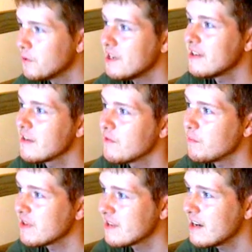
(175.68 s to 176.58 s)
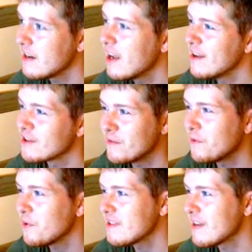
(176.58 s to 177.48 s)
47%. So
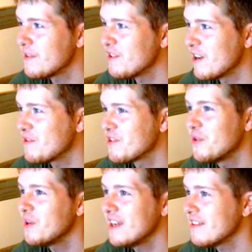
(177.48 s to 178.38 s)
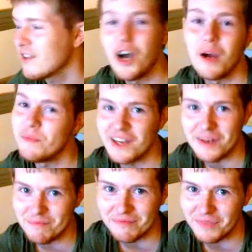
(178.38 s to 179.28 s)
47 times 2 is, I'm
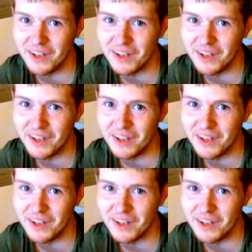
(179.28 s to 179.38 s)
done.